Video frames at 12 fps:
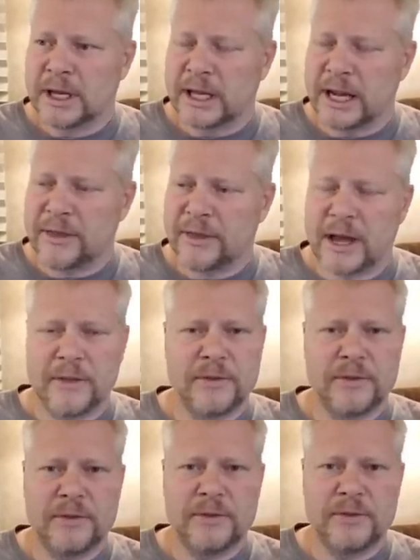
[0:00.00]
And I thought,
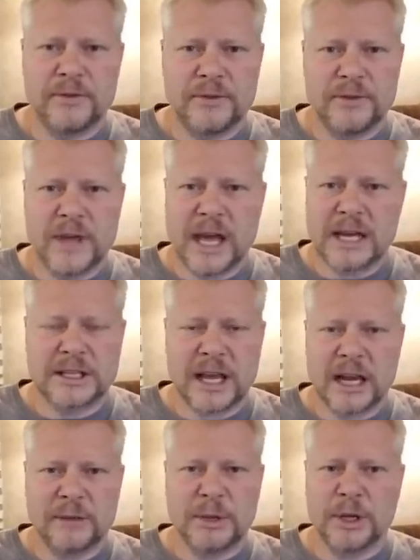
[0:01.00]
that's
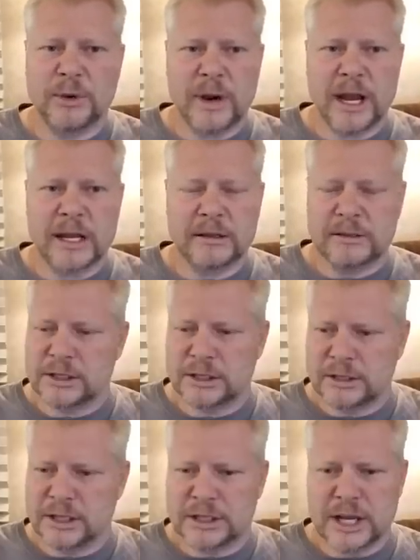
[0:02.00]
got to be great.
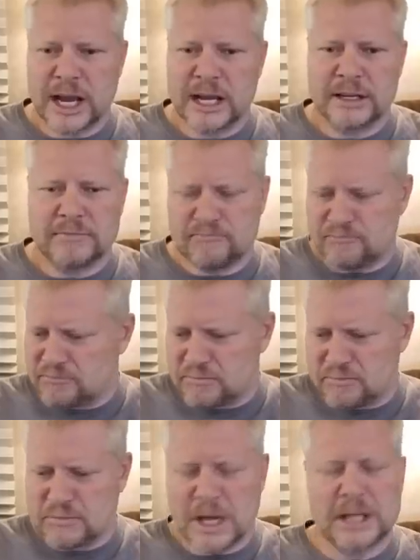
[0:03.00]
This guy
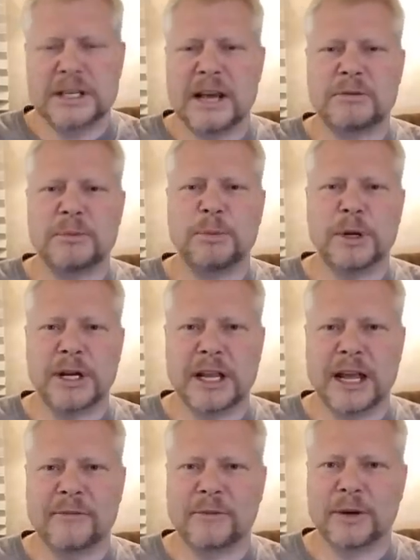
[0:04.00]
doesn't have to put
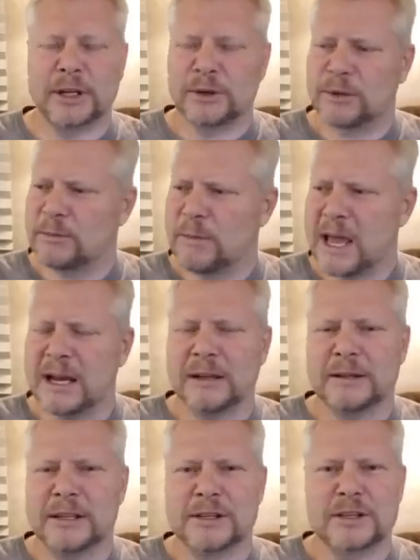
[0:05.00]
any effort into it.
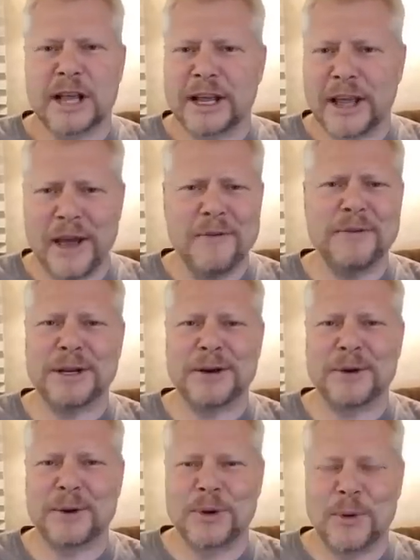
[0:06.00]
Man, it's like heaven
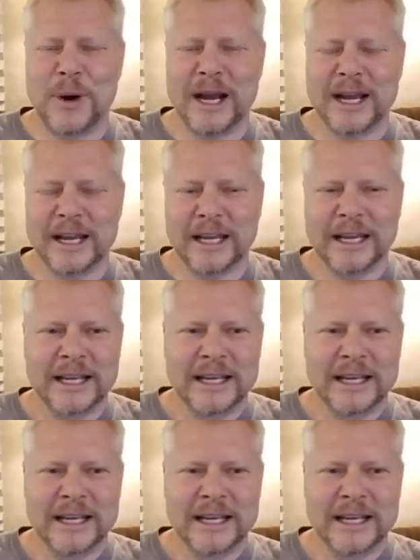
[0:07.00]
here in Hawaii.